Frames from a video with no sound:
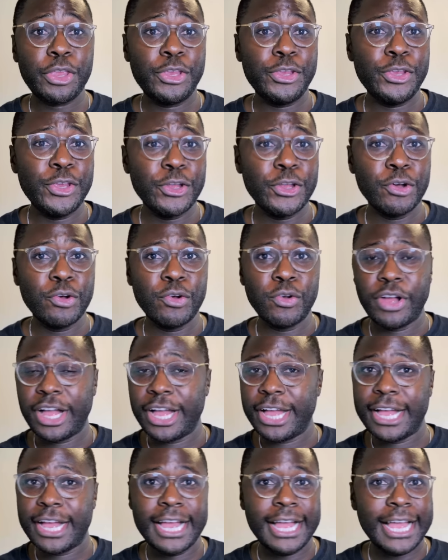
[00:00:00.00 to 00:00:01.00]
you know,
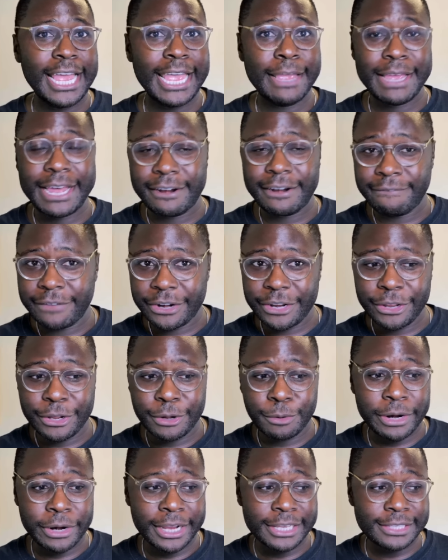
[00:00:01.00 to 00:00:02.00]
I had a video
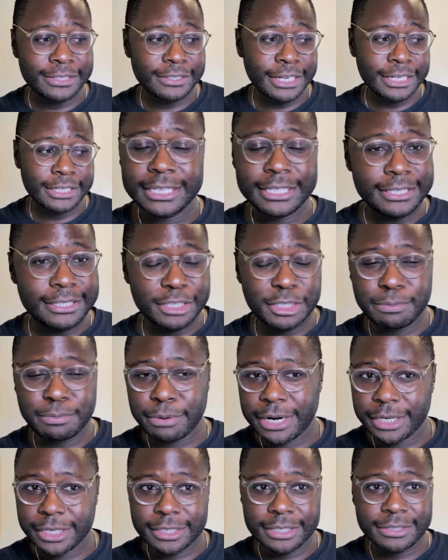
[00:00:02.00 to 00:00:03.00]
where I said, this
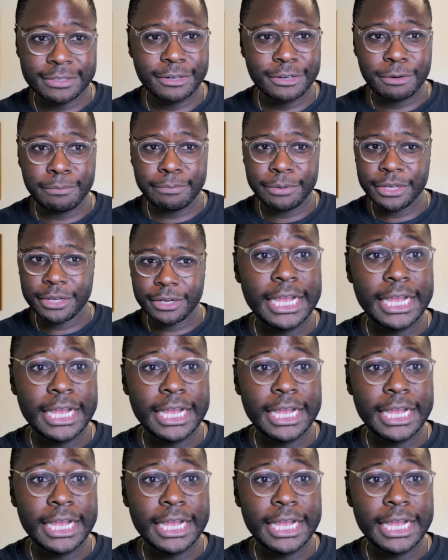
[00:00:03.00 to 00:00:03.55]
product is going to be